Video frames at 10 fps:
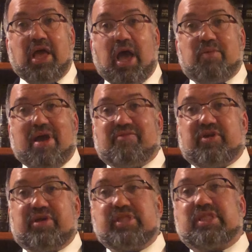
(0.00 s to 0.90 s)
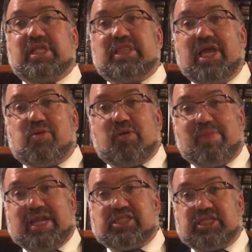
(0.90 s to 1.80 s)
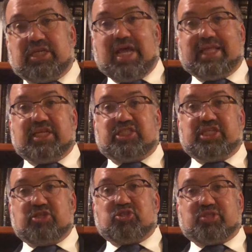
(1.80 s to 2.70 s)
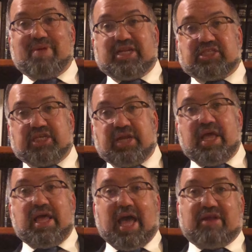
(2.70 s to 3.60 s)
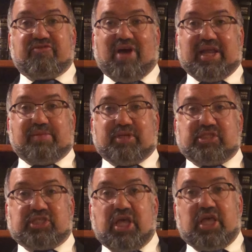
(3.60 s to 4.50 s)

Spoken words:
However, the liquid medicine and the children's medicine and vitamins,